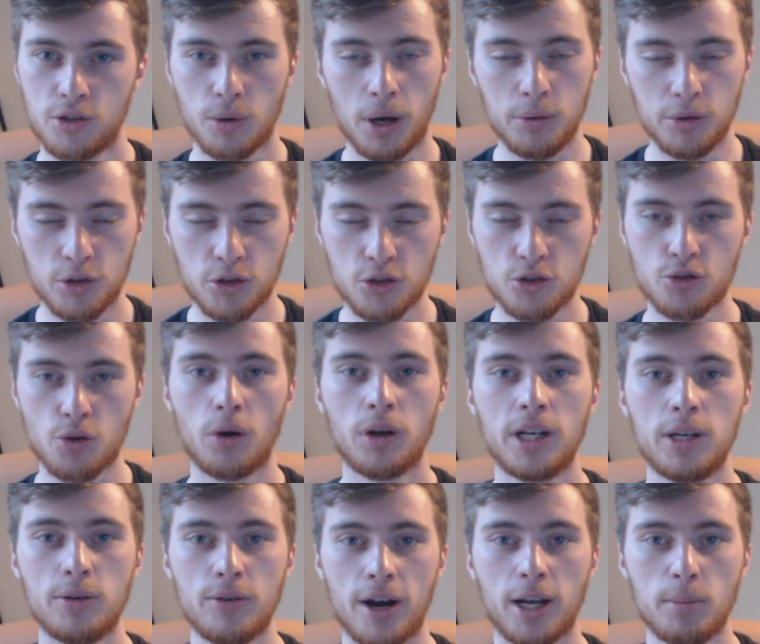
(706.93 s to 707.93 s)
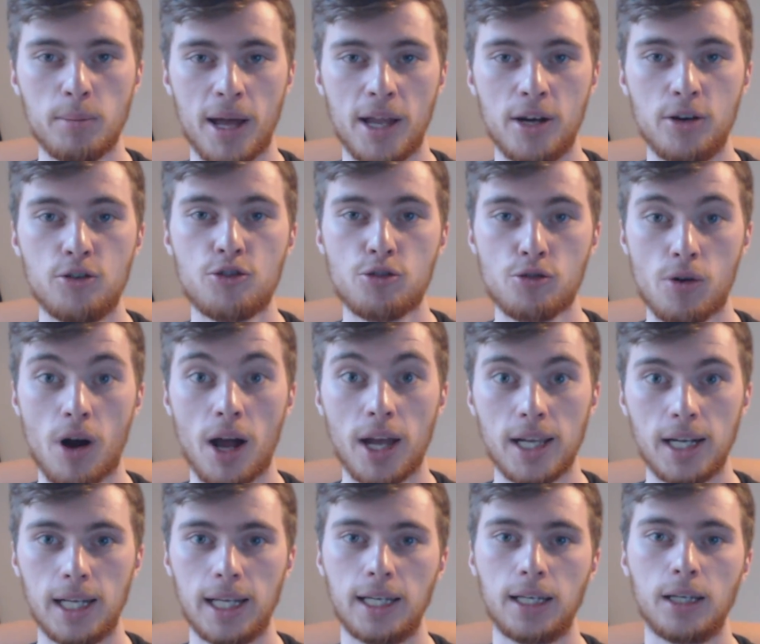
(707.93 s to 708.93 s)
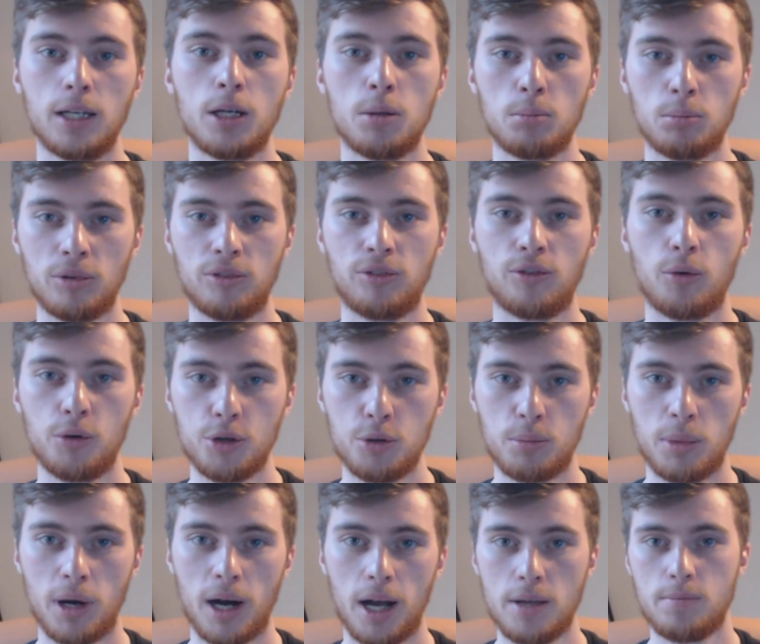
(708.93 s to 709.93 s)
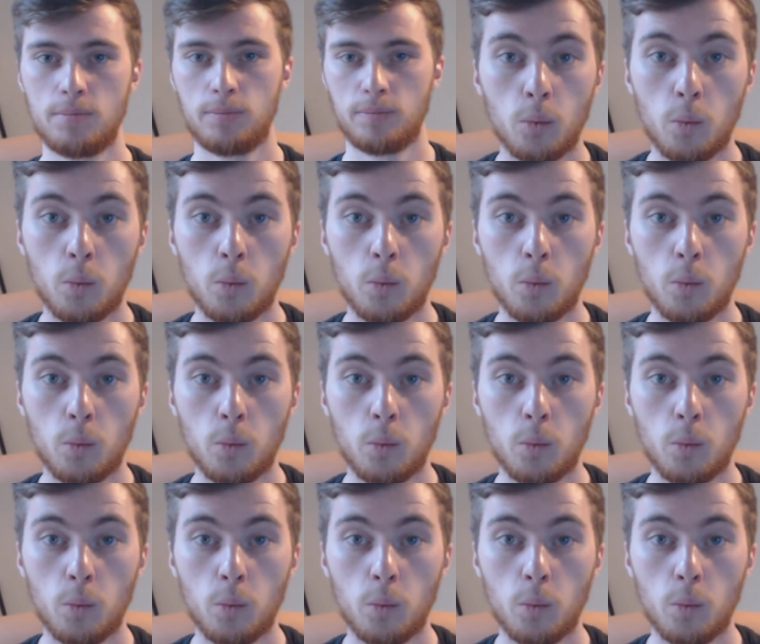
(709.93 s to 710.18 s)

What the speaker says: So I would strongly recommend trialing before you buy.